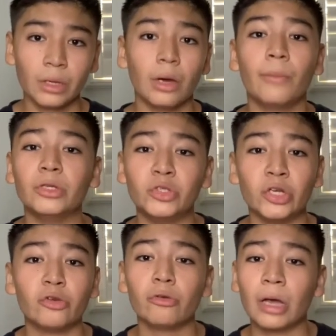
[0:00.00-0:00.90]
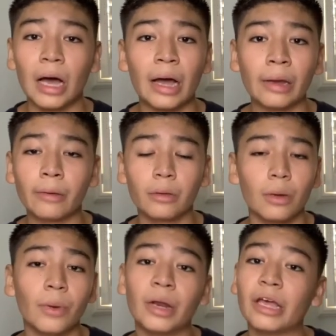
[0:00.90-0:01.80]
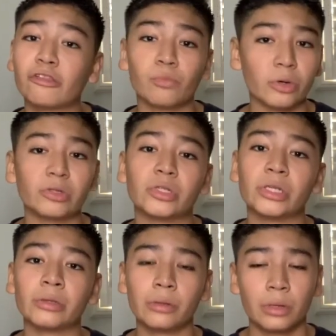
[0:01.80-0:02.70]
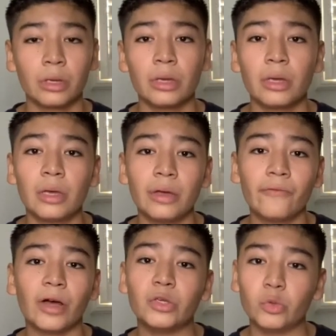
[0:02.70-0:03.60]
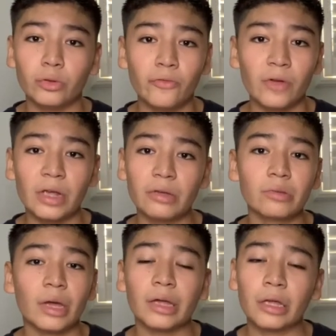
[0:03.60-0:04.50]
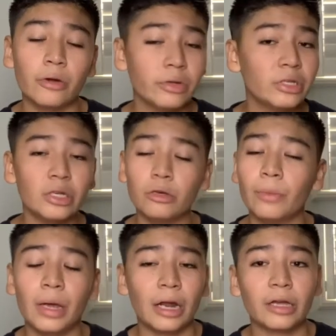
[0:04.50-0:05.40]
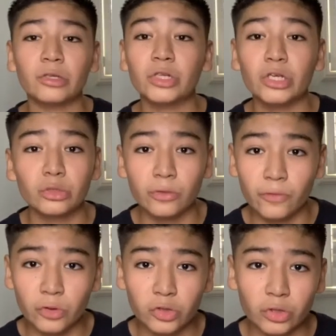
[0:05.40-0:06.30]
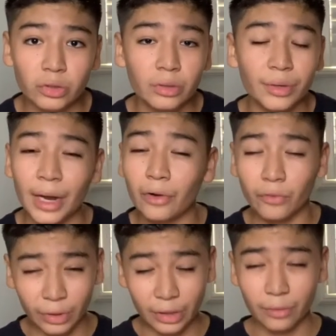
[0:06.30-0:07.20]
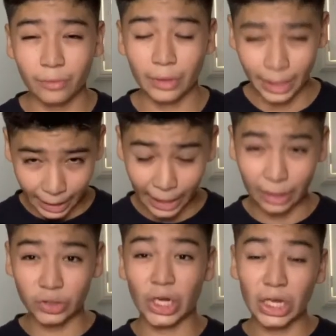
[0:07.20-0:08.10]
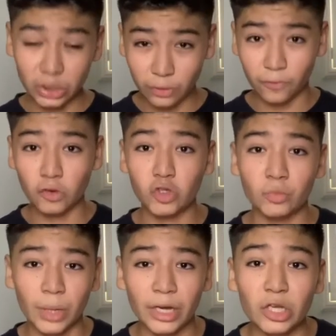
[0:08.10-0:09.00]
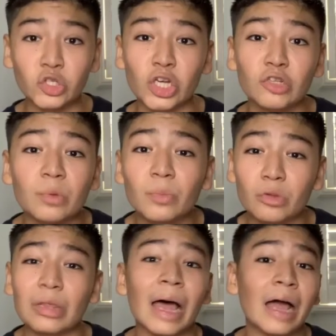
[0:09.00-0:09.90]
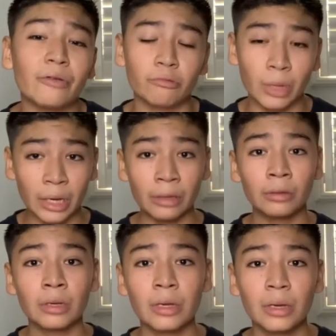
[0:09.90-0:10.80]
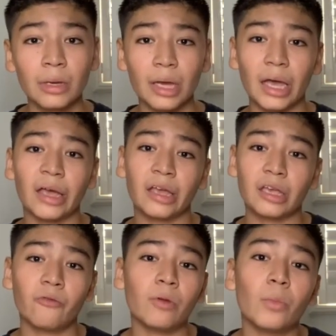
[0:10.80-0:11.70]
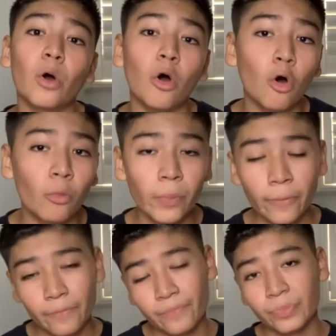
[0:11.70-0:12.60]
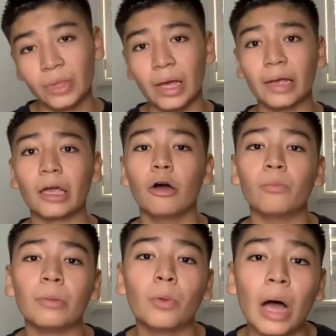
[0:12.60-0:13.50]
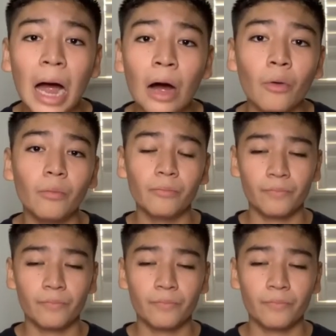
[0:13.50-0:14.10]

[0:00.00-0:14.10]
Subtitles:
I'm a genuine guy. I'm a nice person. If I join FaZe, I guarantee you, man, I can change the future. Not really. I'm not like change the future, but I can change people's lives, man. I can give people hope. I can help people out.